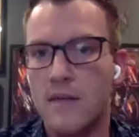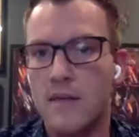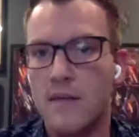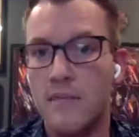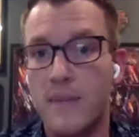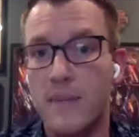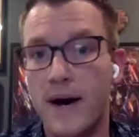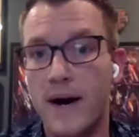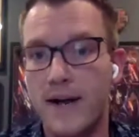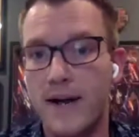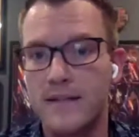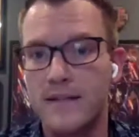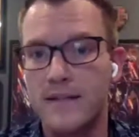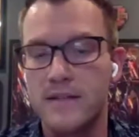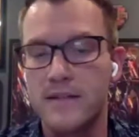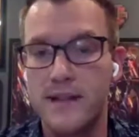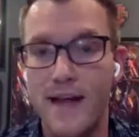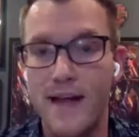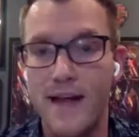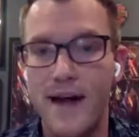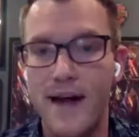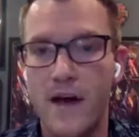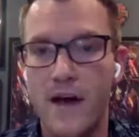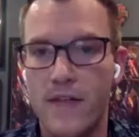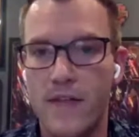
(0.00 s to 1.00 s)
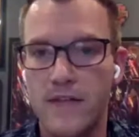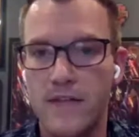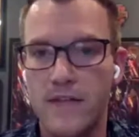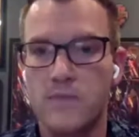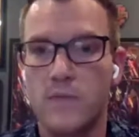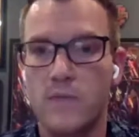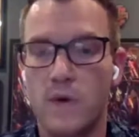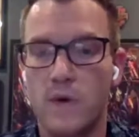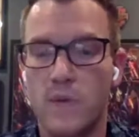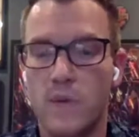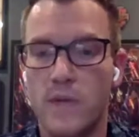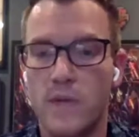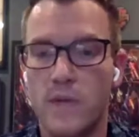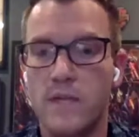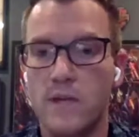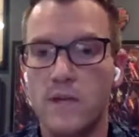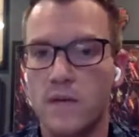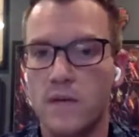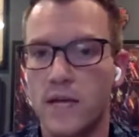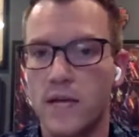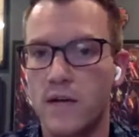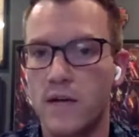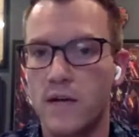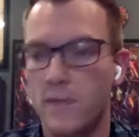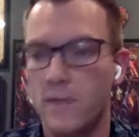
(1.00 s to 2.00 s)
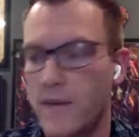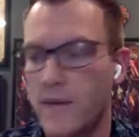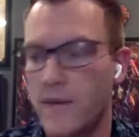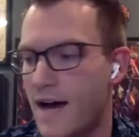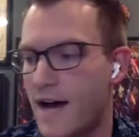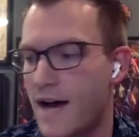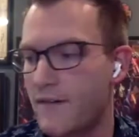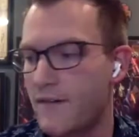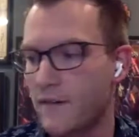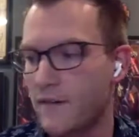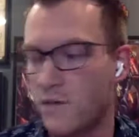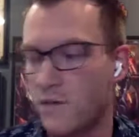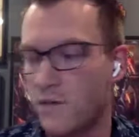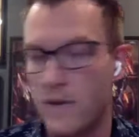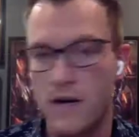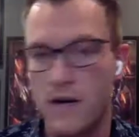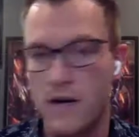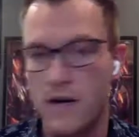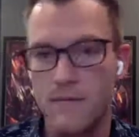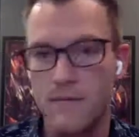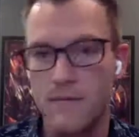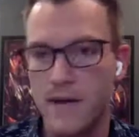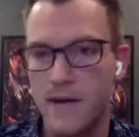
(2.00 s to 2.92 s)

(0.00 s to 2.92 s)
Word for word: But now that's what we do. Like we have, a, uh, we already,